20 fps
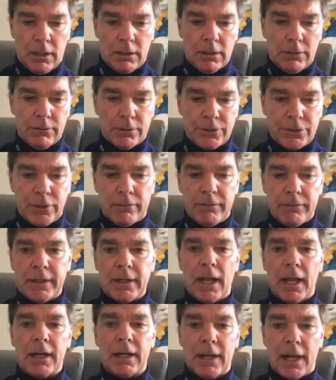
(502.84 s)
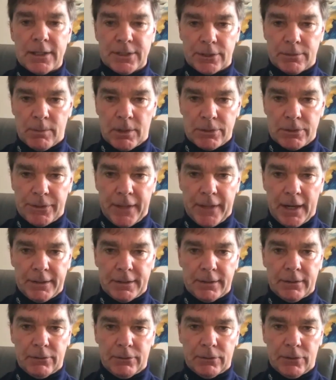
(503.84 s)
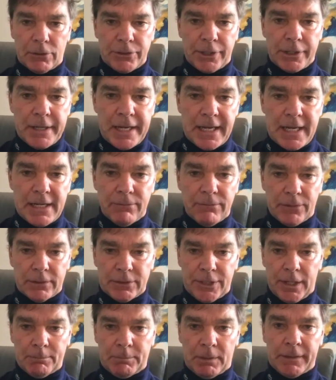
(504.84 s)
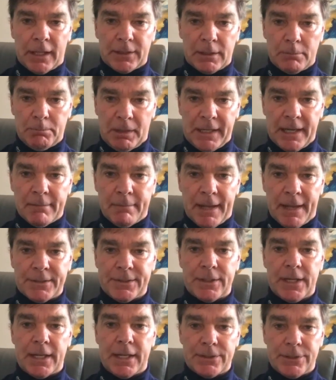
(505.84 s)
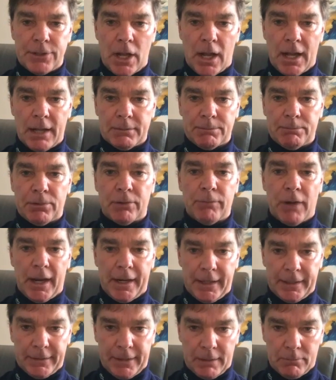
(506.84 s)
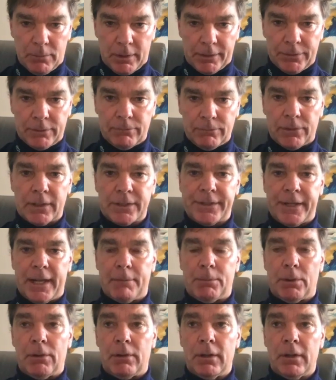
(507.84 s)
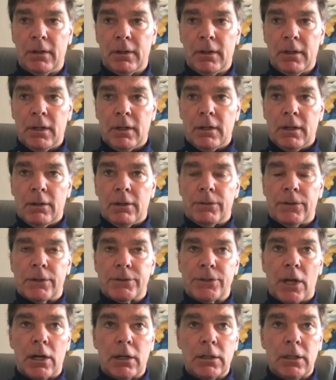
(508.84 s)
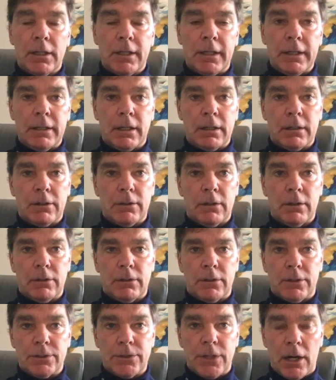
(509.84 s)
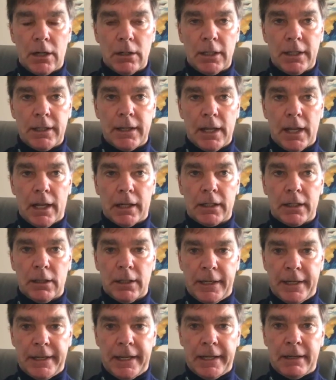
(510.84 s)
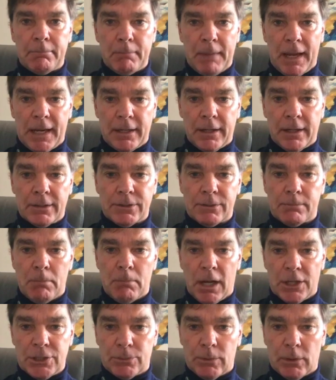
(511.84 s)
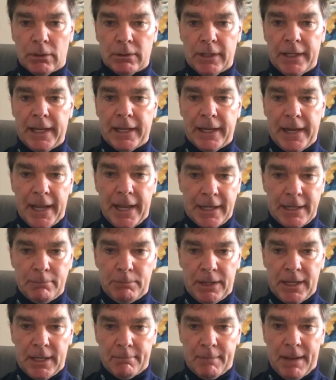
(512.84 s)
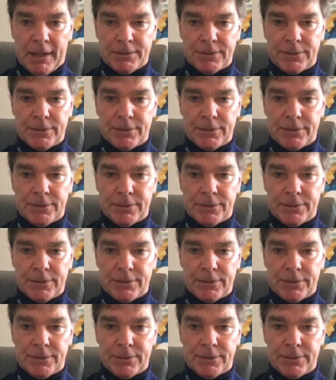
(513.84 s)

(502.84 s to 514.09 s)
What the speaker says: serving customers that there's a need for something that the PMS is not providing them with. For example, there's hardly a cleaning maintenance module in any PMS